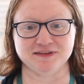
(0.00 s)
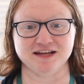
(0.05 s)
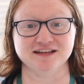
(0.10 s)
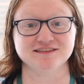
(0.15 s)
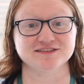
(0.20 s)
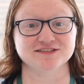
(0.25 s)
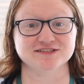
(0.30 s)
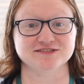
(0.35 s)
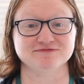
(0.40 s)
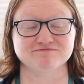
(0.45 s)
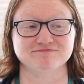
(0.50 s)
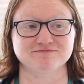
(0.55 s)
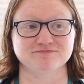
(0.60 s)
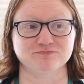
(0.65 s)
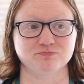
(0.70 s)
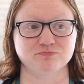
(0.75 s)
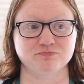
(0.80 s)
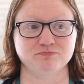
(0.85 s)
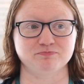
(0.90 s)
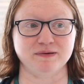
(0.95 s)
It's
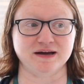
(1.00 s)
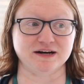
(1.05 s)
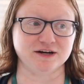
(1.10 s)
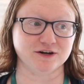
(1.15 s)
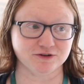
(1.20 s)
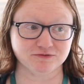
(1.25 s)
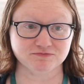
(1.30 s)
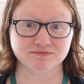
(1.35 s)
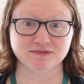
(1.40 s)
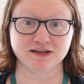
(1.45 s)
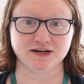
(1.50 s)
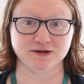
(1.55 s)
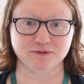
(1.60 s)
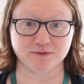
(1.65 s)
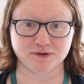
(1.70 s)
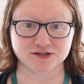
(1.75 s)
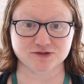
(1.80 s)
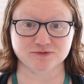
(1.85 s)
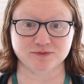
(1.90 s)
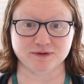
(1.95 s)
better than it
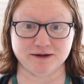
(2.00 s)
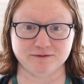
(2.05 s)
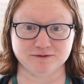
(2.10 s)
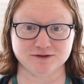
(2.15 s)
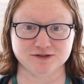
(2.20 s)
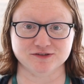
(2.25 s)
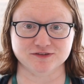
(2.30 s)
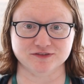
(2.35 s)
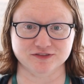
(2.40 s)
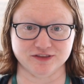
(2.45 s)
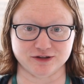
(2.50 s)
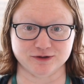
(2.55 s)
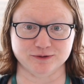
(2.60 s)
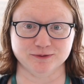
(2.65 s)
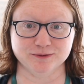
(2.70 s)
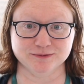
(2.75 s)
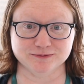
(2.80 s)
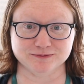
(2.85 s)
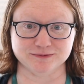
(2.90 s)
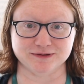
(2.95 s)
was when I was
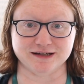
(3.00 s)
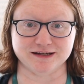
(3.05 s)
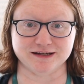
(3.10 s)
little,